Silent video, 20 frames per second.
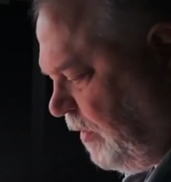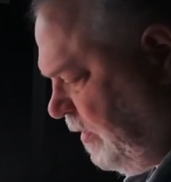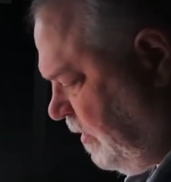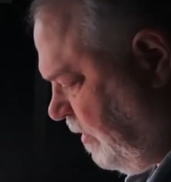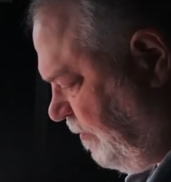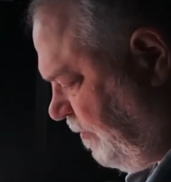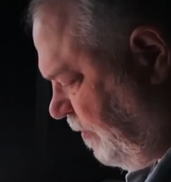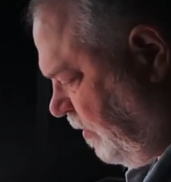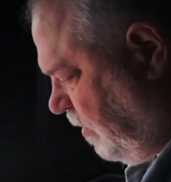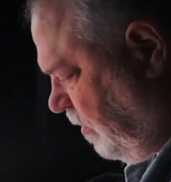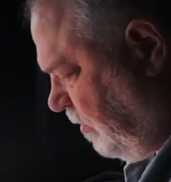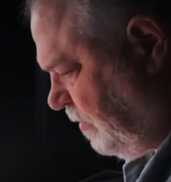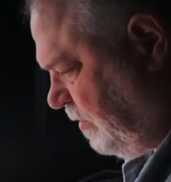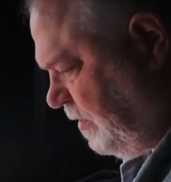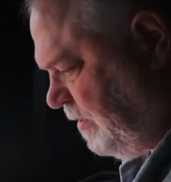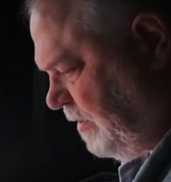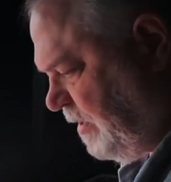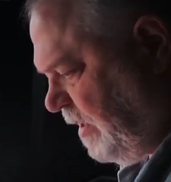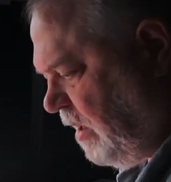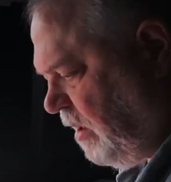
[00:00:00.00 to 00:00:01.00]
difficult to
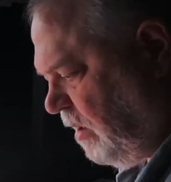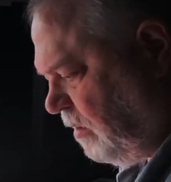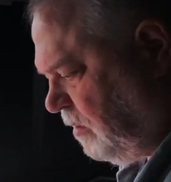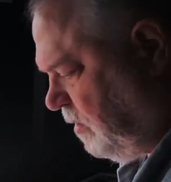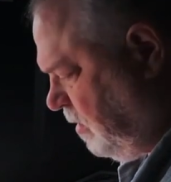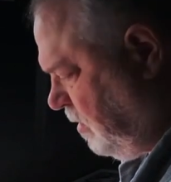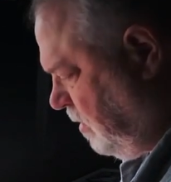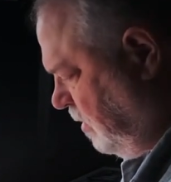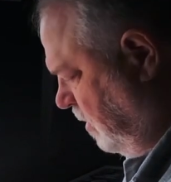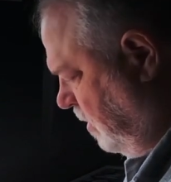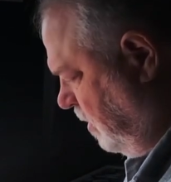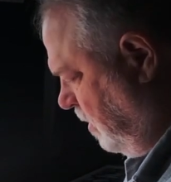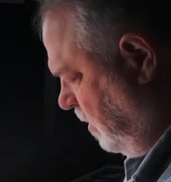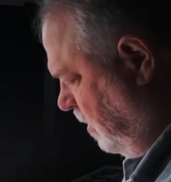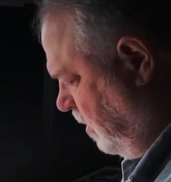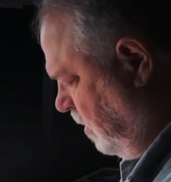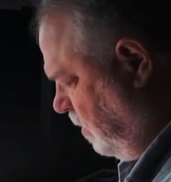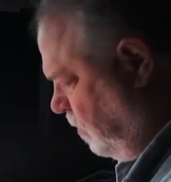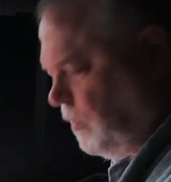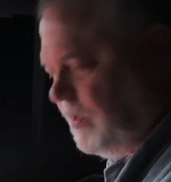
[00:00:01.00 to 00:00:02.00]
tell
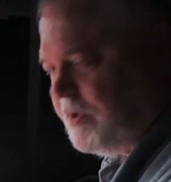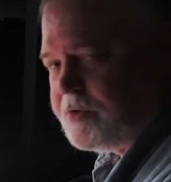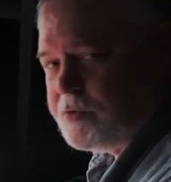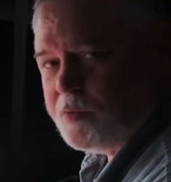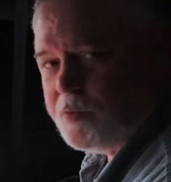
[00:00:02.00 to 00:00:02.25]
which